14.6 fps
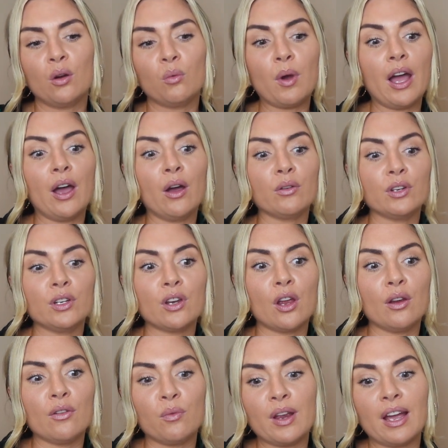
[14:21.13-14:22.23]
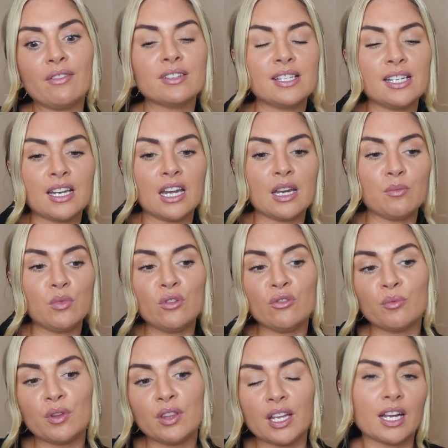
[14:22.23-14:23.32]
well, you know, if we haven't seen any
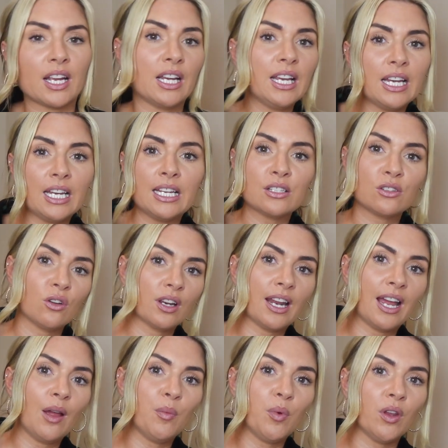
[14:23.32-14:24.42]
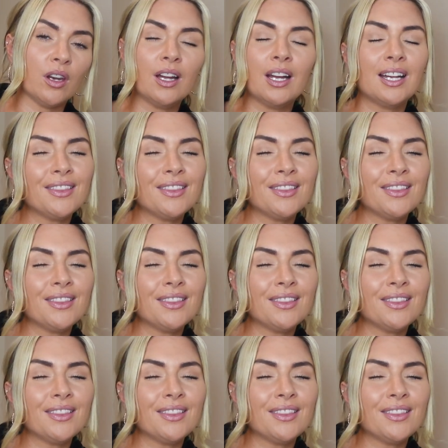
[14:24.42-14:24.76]
movement, then clearly it's not going to happen.